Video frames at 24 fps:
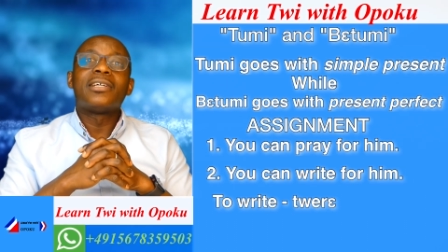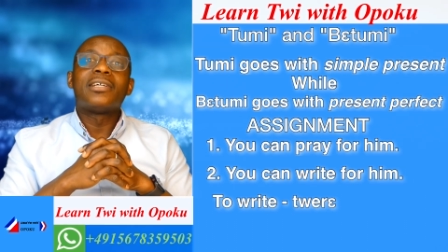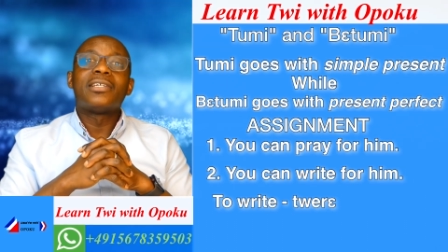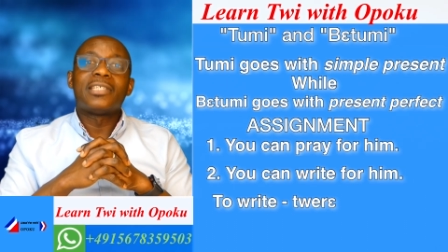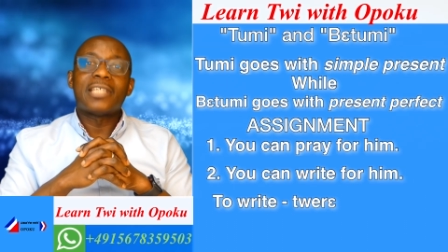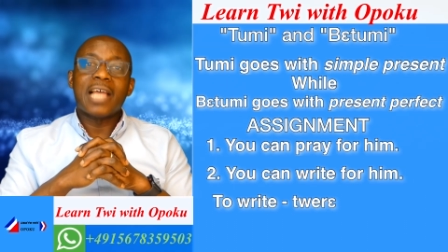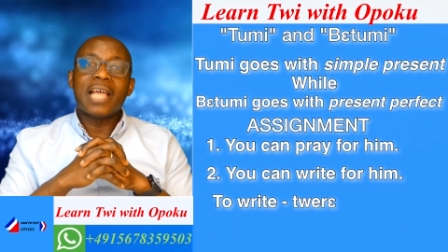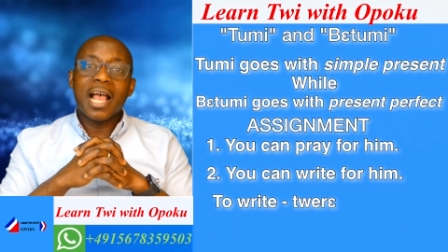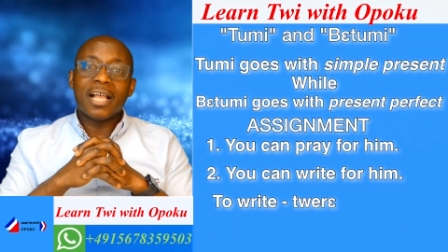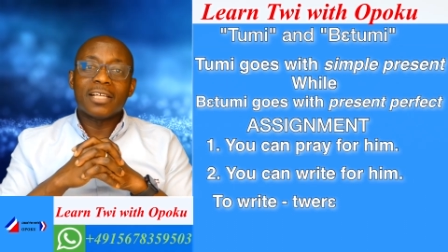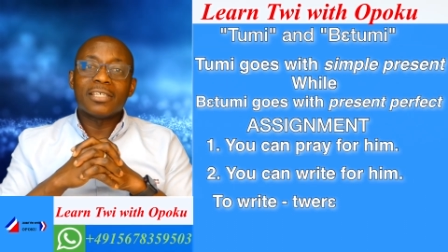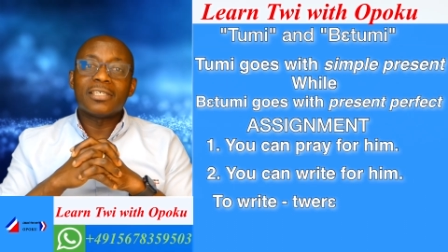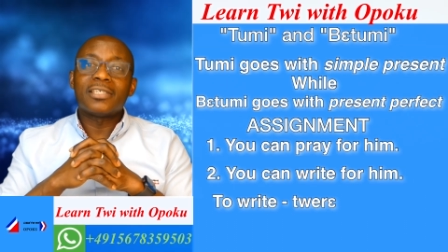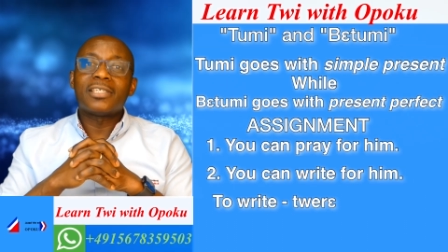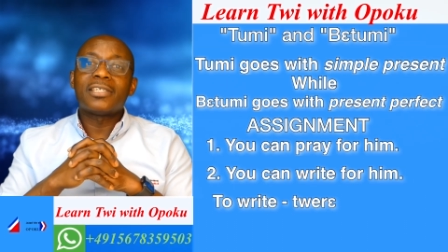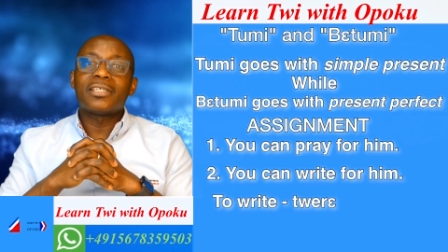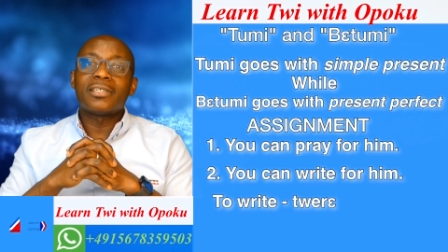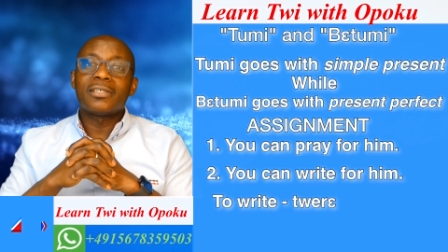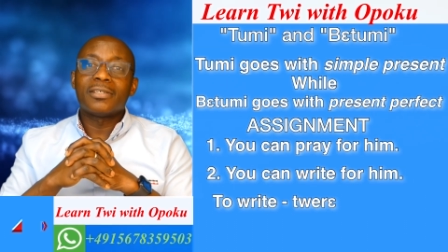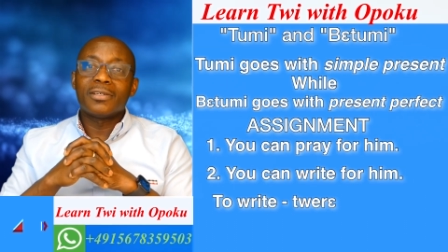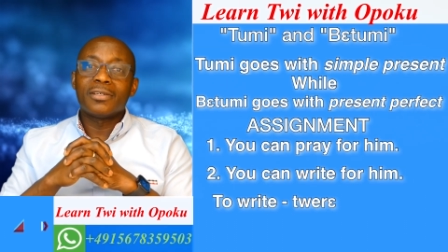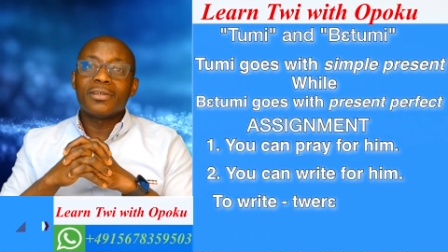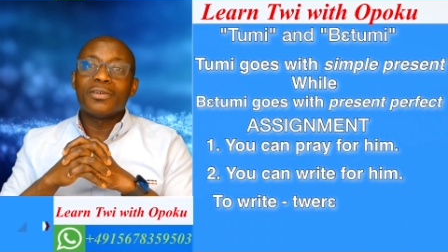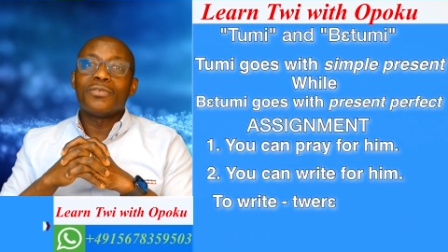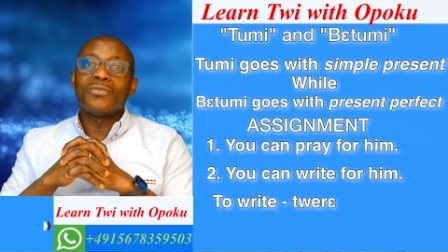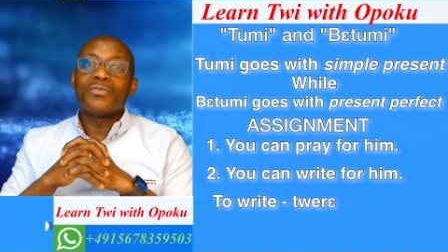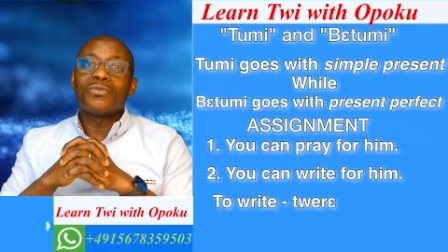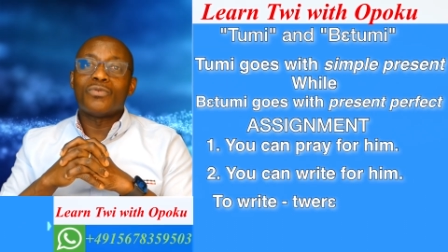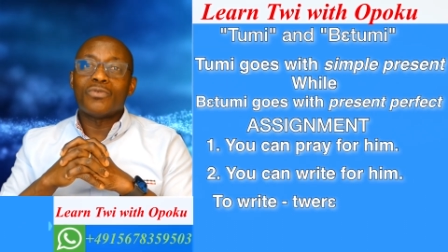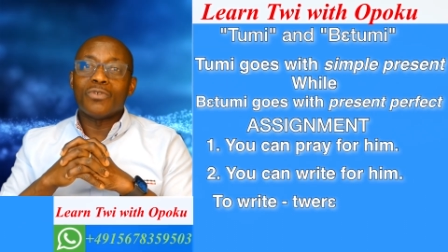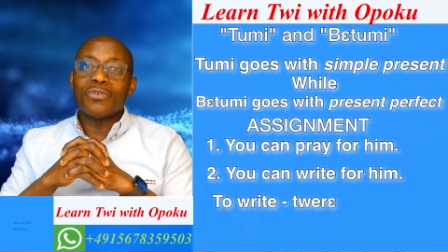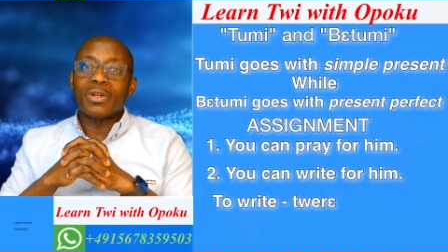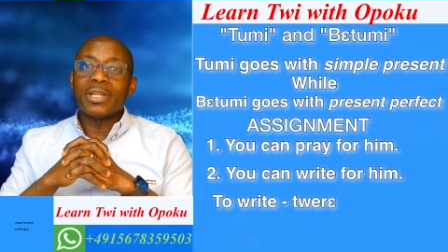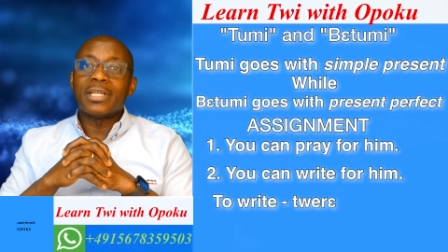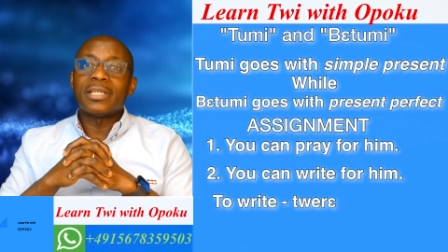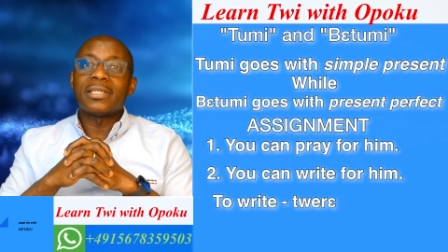Thanks
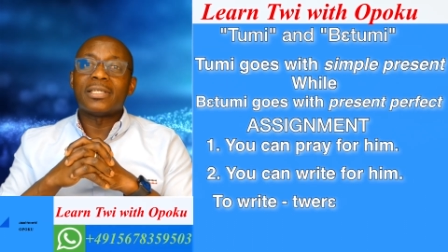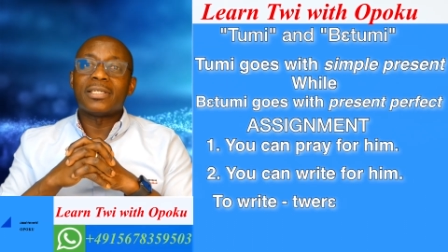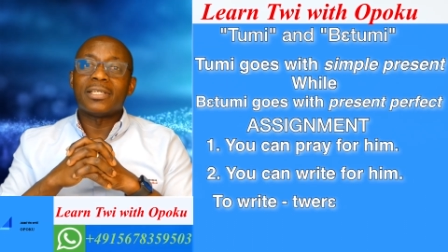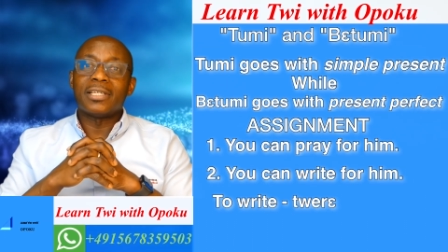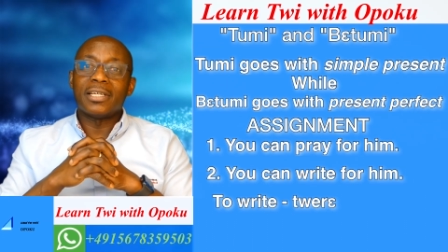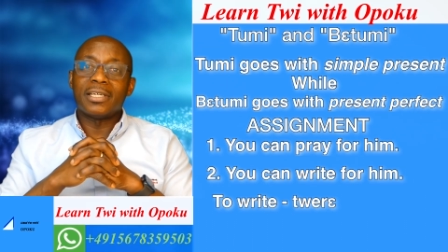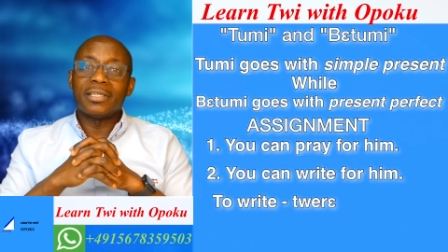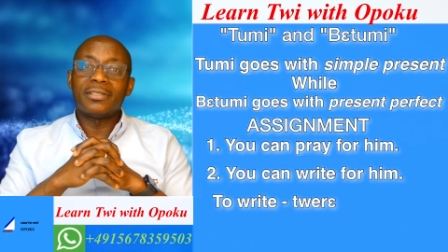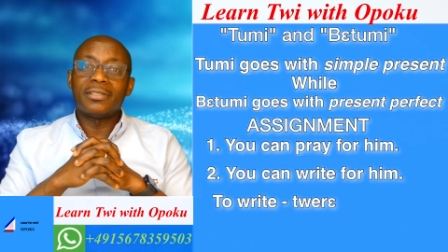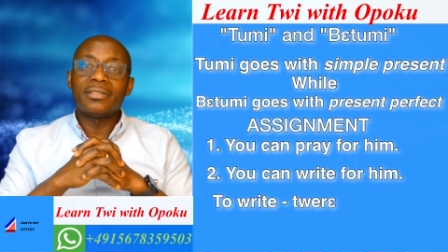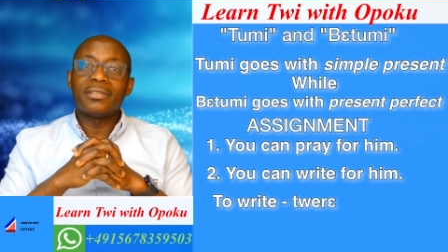for listening.